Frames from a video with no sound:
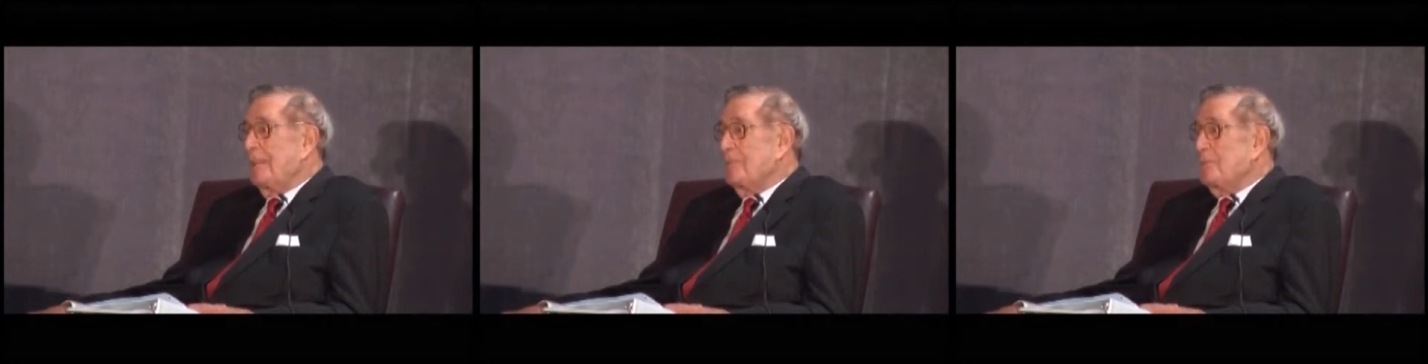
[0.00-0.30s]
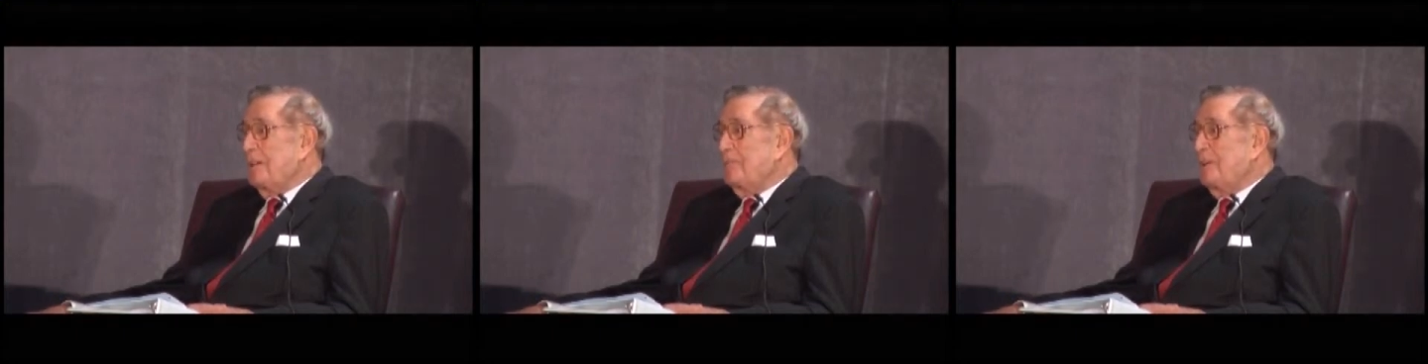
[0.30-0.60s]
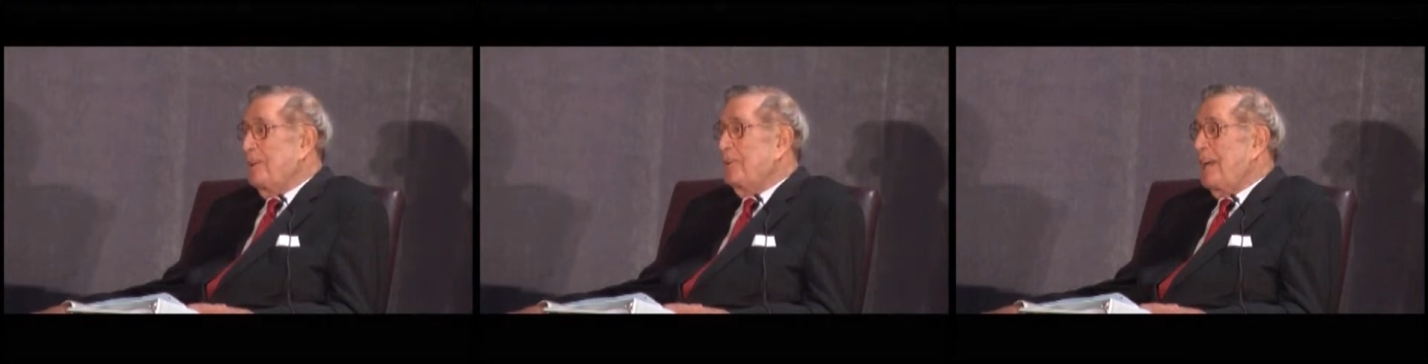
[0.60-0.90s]
There's one
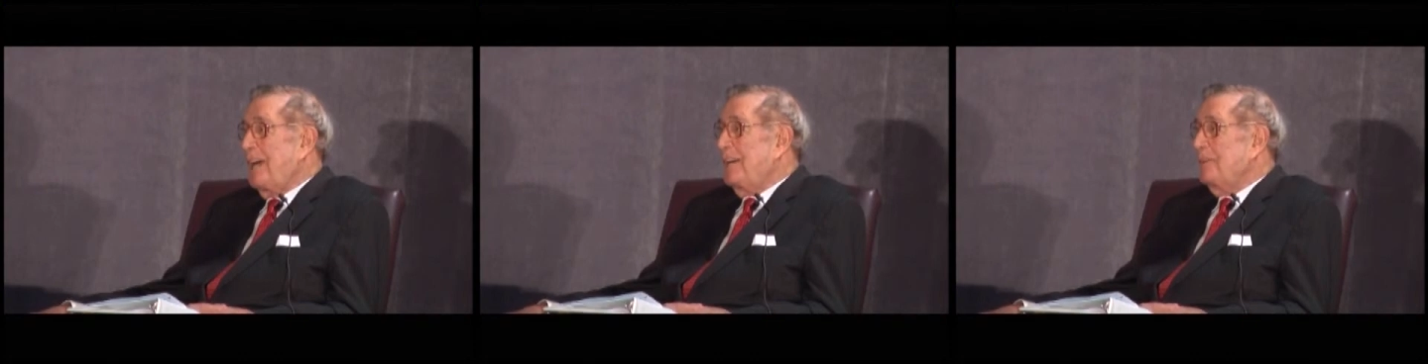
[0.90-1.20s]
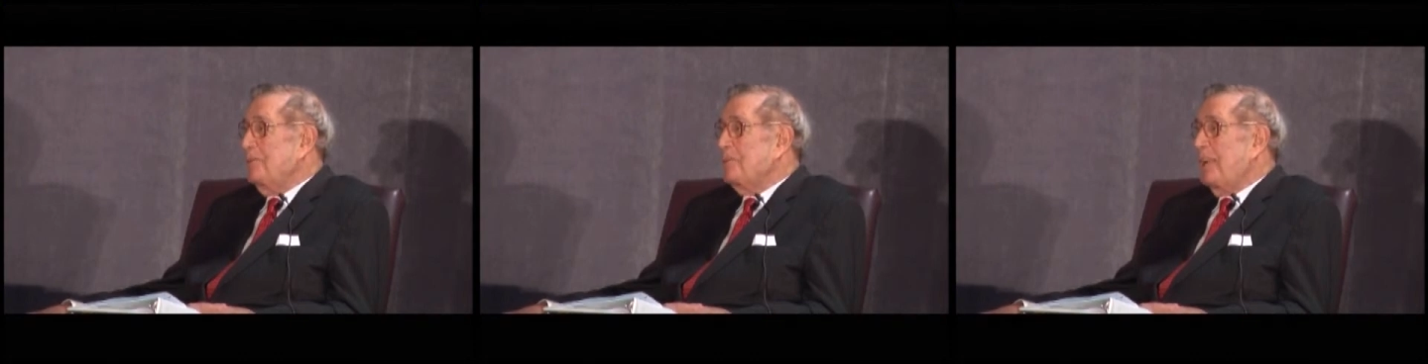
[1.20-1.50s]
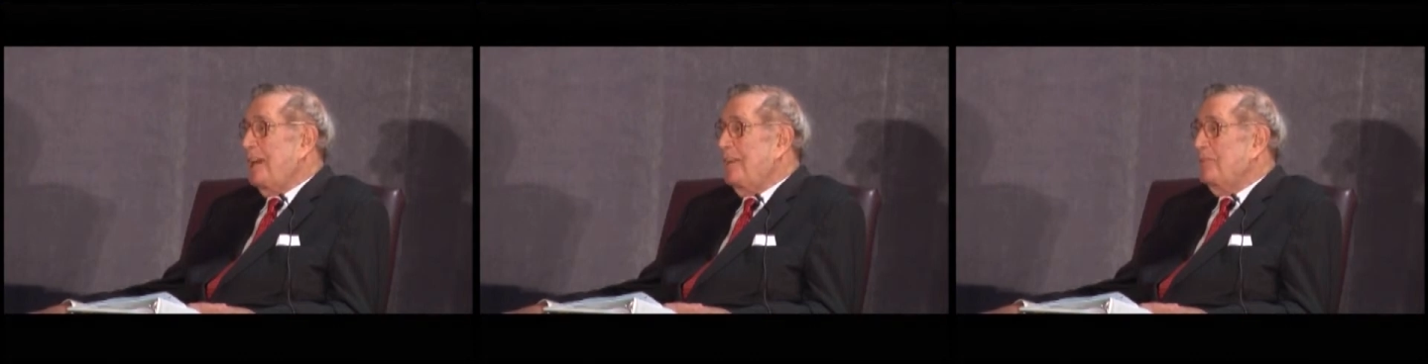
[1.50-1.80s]
fellow now who's
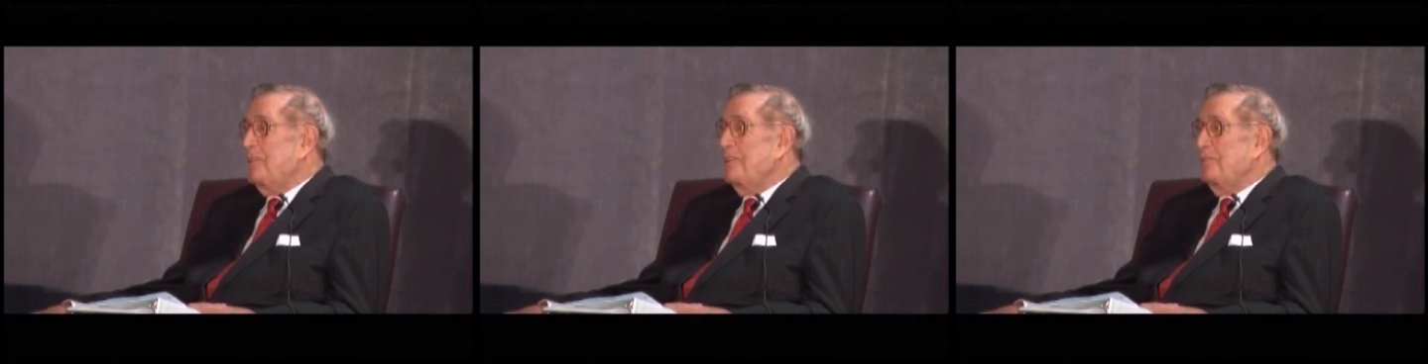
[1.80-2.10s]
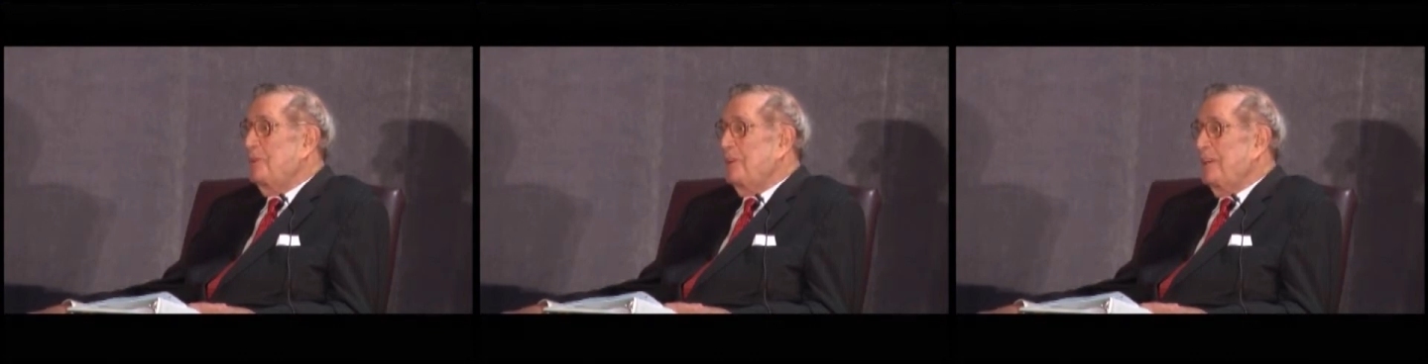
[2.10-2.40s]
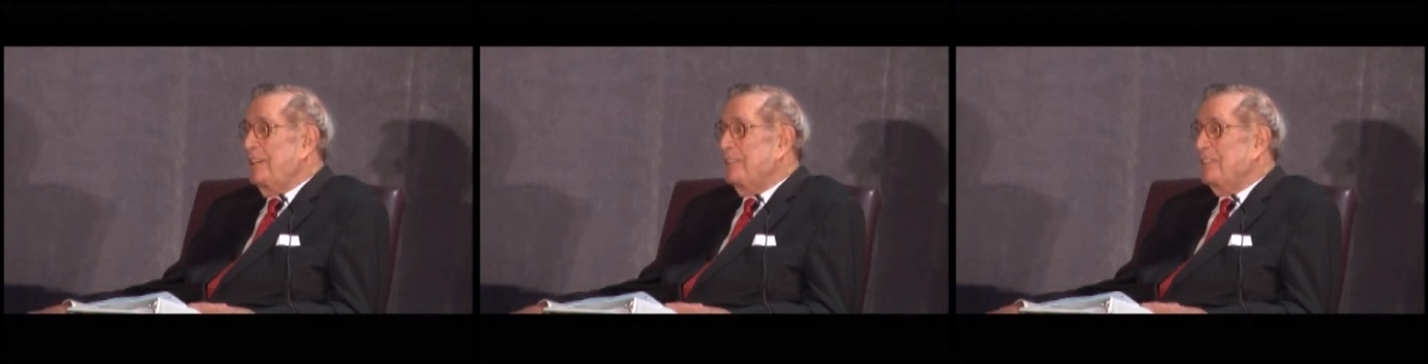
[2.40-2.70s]
alive 34
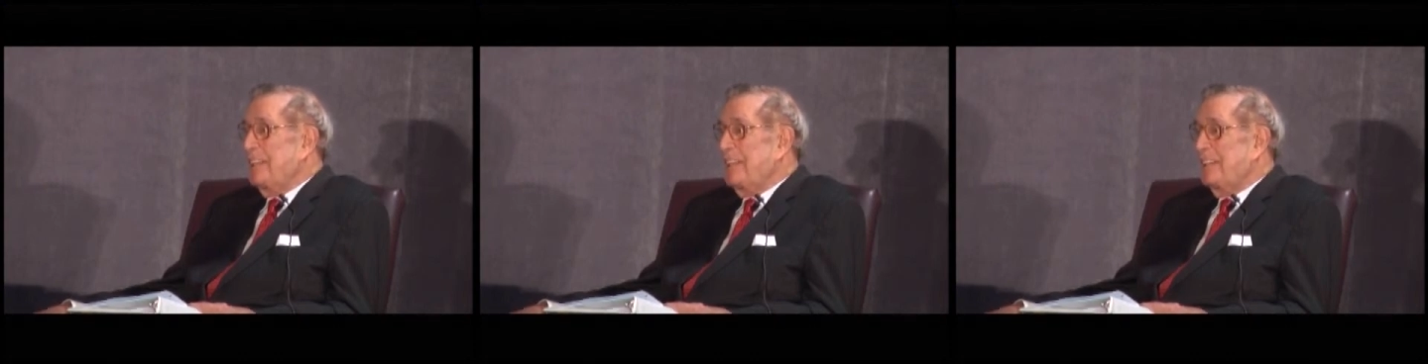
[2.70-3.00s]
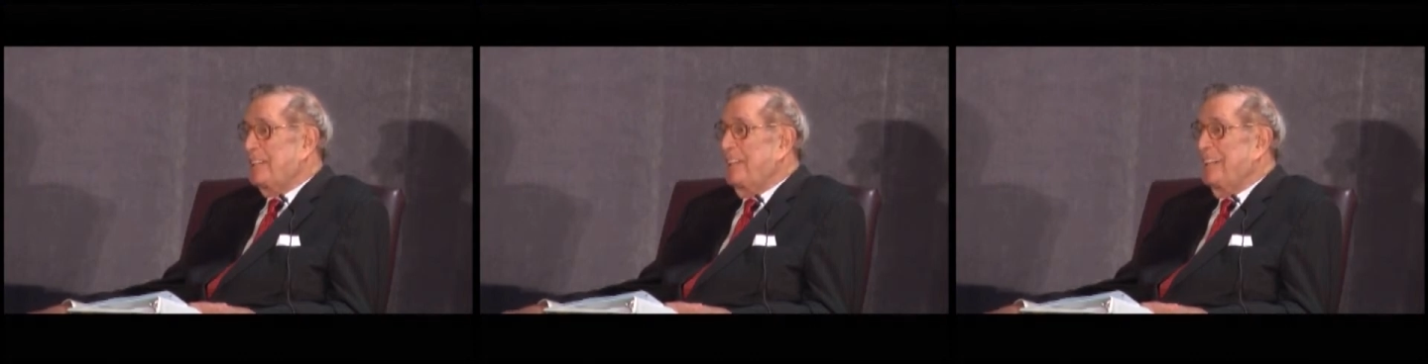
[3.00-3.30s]
years later